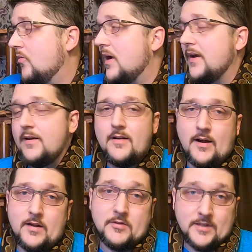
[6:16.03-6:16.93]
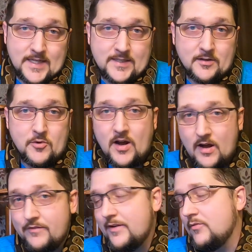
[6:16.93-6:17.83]
white lesser
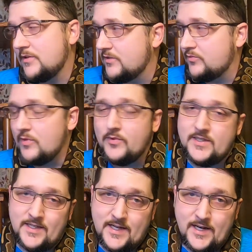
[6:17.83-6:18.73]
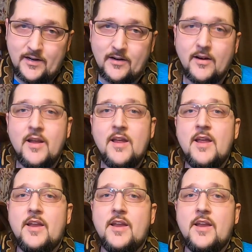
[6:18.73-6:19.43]
Mojave, which is what we see here,